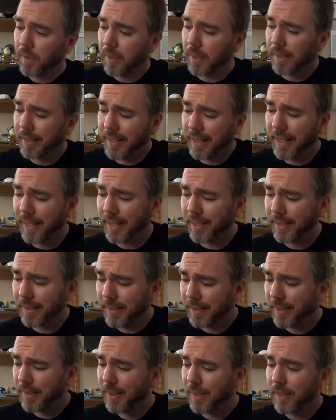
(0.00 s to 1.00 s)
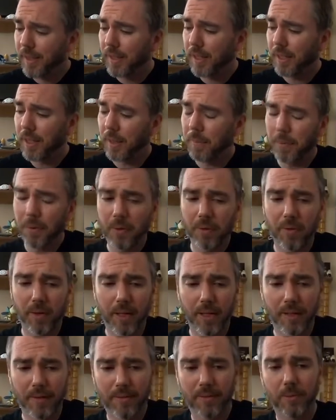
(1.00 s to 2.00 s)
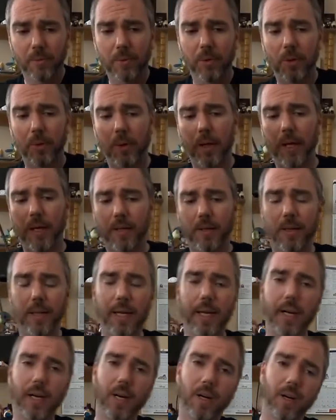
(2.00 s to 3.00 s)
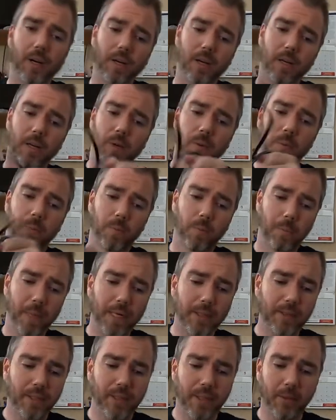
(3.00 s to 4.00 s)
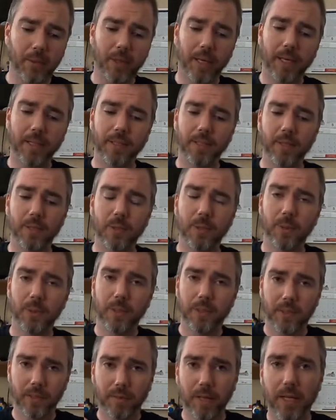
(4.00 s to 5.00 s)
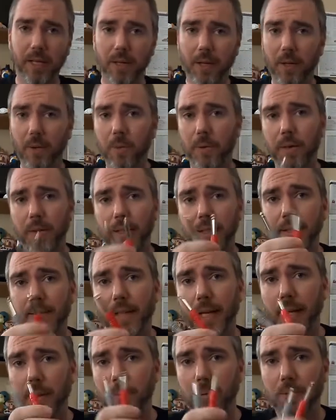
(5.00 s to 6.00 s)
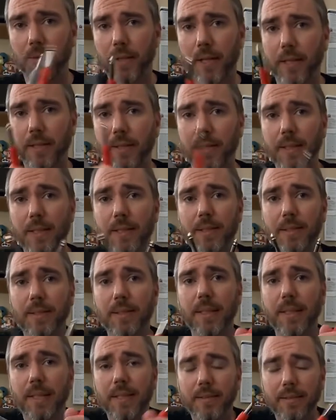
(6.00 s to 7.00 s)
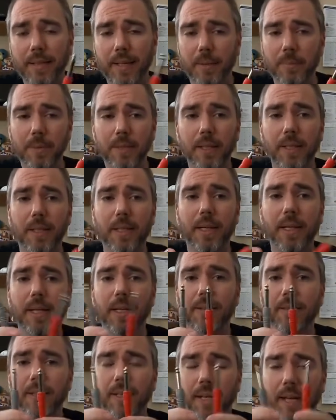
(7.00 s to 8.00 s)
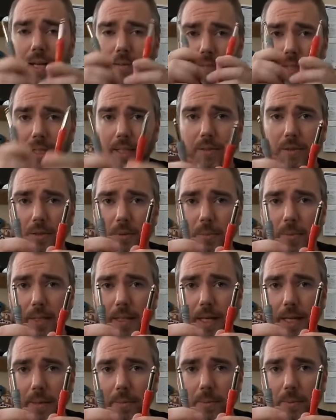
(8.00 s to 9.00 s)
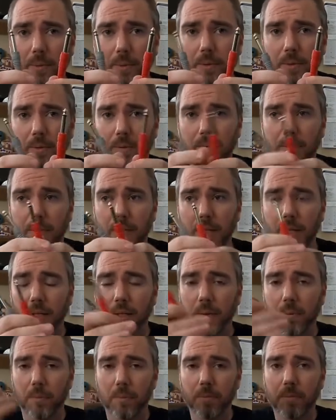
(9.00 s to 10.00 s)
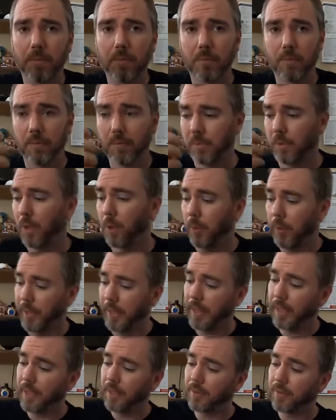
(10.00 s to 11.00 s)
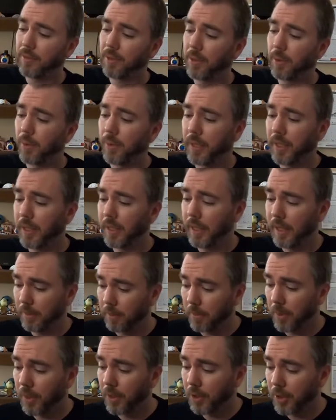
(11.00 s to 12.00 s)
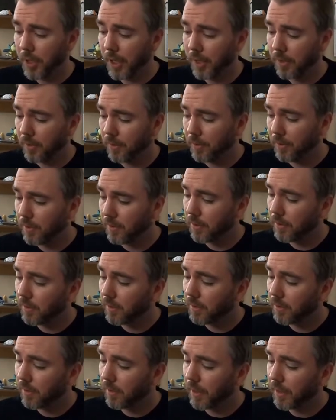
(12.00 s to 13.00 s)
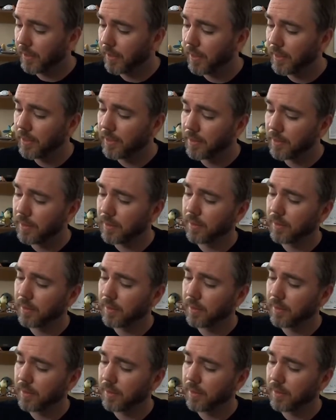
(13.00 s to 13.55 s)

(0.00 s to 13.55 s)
again, a couple of things required there. Basically what I do is I've got another one of these cables like this, except it's going to have an instrument cable going into the input channel like this.